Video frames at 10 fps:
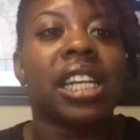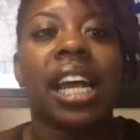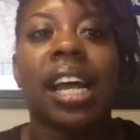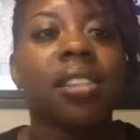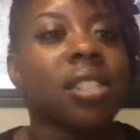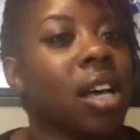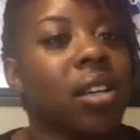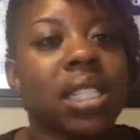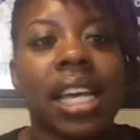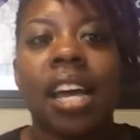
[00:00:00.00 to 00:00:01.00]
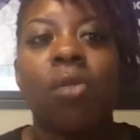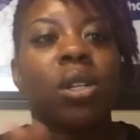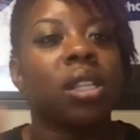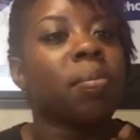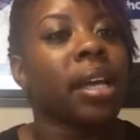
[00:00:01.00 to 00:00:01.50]
the house all the time
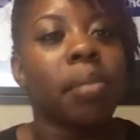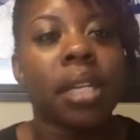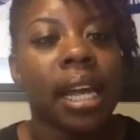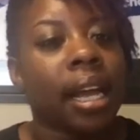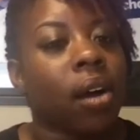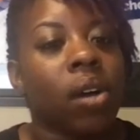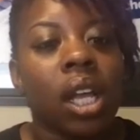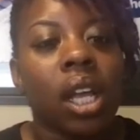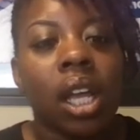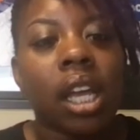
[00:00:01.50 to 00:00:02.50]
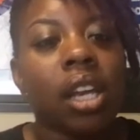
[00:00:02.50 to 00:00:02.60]
with the baby now. And